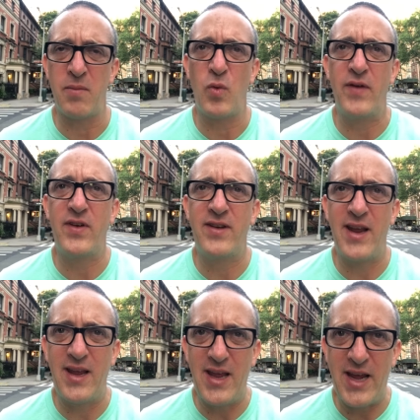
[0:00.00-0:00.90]
We have to
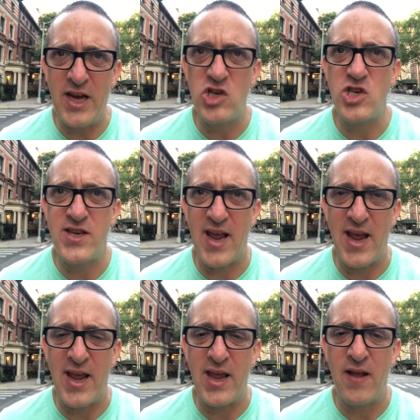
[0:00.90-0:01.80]
take each
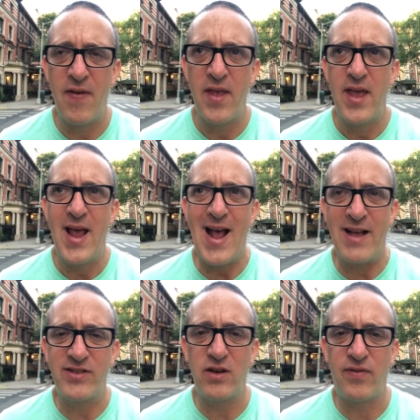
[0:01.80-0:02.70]
day
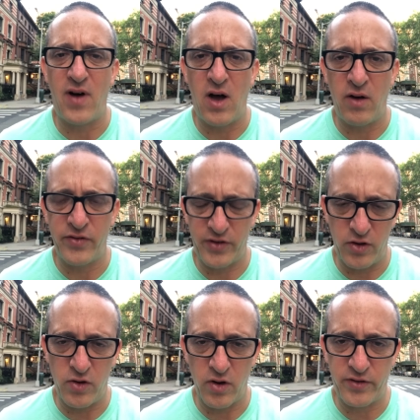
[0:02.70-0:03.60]
as it evolves in New
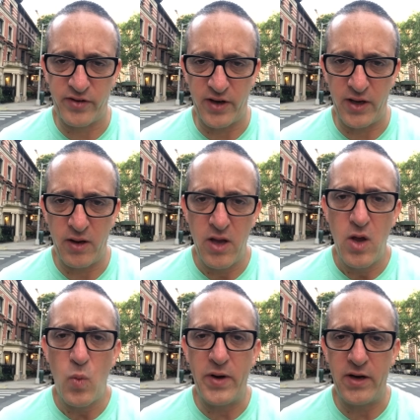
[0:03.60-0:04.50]
York City.
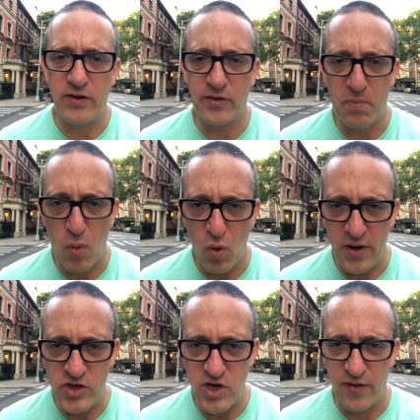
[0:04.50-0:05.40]
We need to support
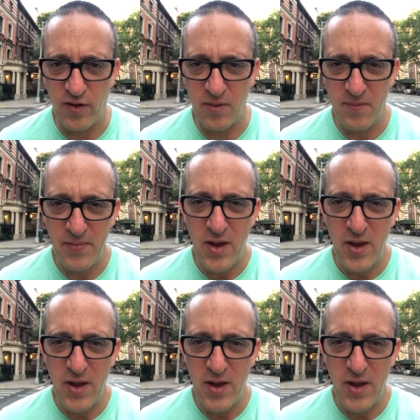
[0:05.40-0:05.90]
each other.